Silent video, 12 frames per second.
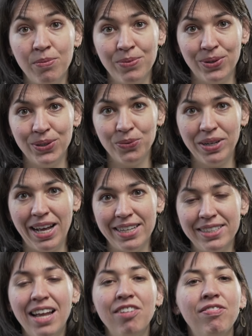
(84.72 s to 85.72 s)
Get on board
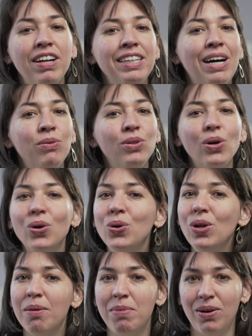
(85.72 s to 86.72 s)
with us and find out
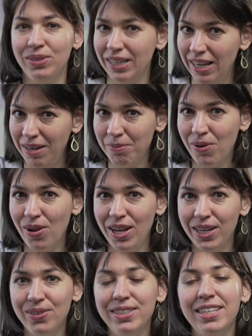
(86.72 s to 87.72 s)
all about clean
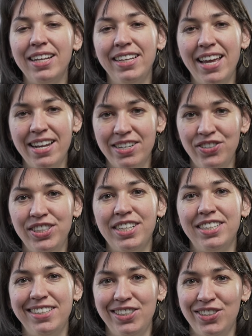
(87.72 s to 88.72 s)
molecules and the
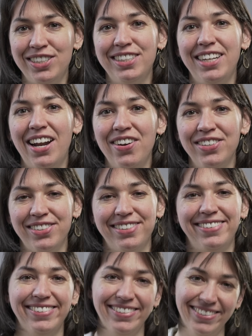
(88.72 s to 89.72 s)
energy transition scenarios.